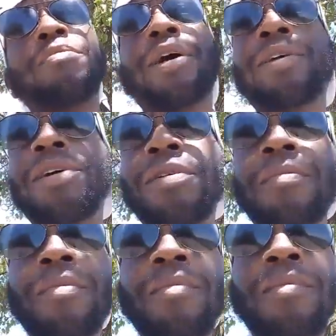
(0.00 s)
for the better,
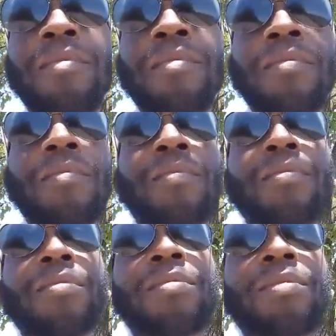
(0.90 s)

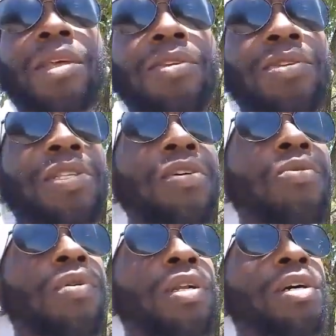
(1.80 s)
and you
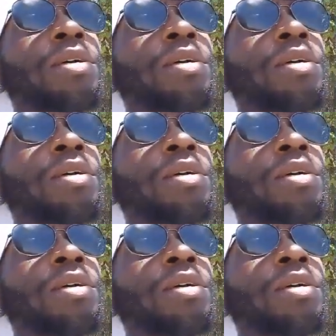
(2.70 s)
still want